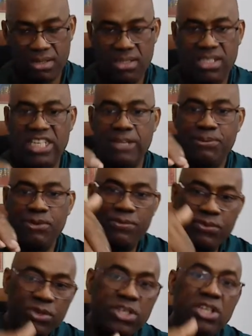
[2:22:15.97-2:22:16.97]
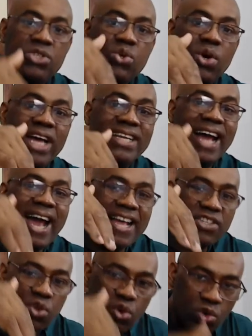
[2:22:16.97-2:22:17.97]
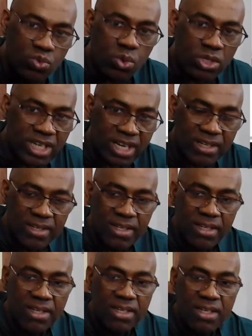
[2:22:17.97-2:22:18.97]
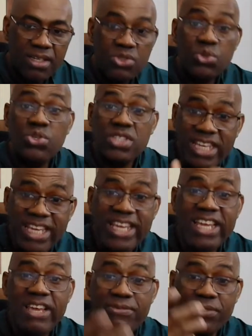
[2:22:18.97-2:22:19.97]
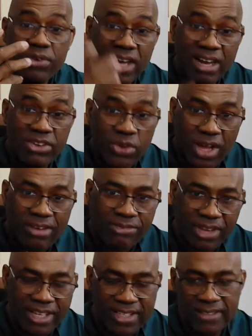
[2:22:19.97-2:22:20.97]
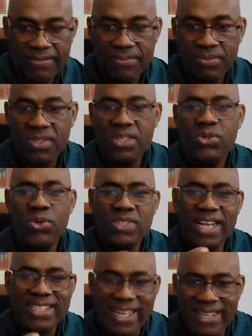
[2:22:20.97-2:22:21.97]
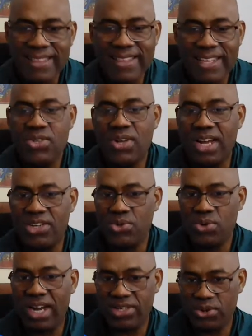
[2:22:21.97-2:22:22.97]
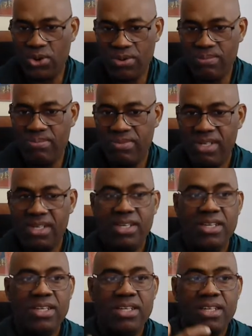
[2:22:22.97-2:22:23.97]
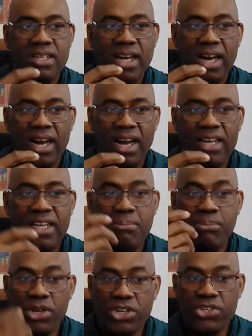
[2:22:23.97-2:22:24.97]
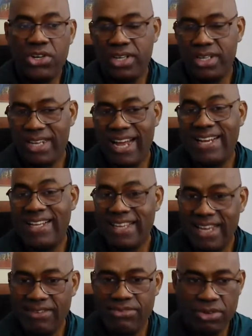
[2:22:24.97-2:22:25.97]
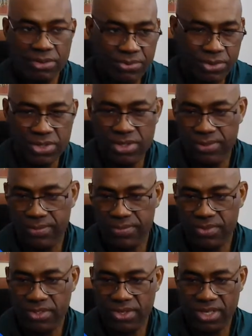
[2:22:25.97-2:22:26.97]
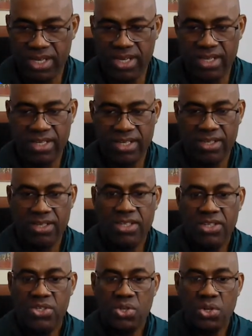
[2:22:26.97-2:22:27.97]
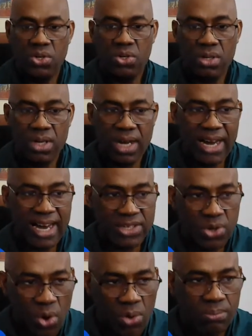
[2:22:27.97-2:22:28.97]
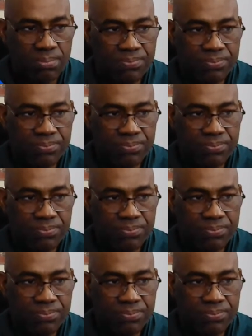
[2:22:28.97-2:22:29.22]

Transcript: dip your foot into an ice cold water to see if you can feel it. Those are certain things you can do at home in monitoring and care for your food. Okay, so at home,